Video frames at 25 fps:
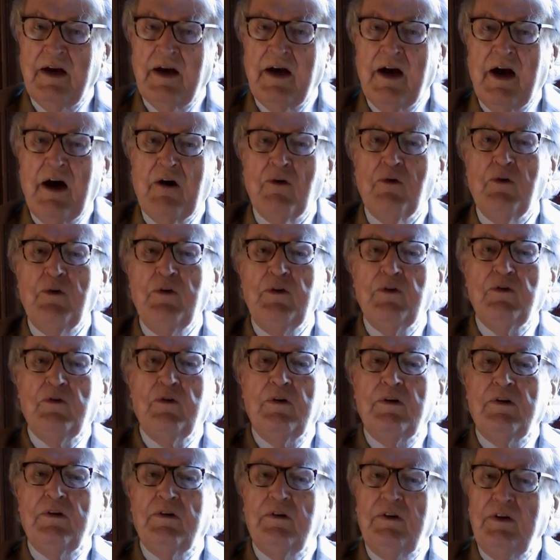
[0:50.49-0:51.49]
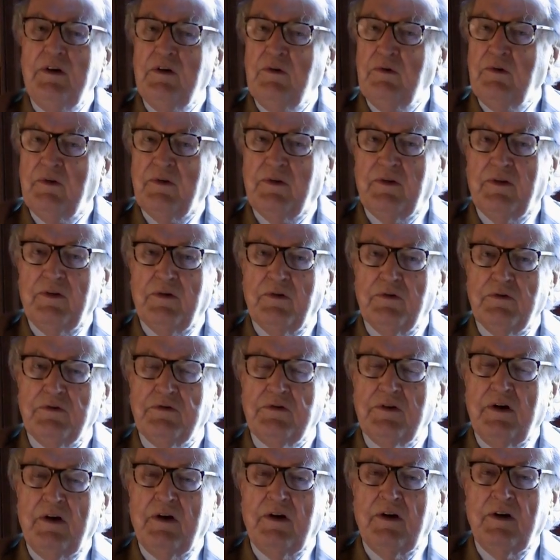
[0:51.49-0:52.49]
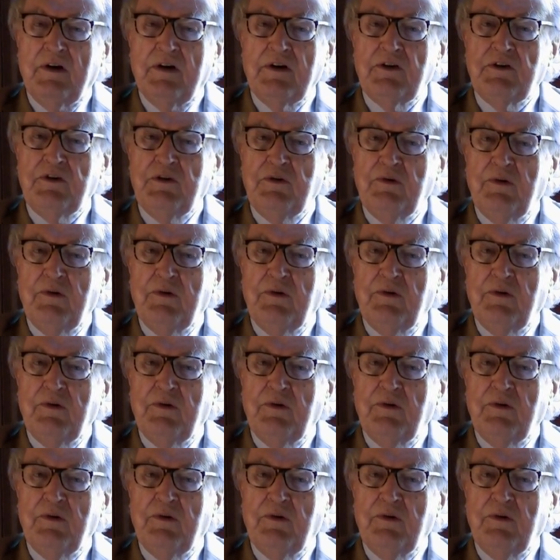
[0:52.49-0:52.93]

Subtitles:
How are you going to deal with those unless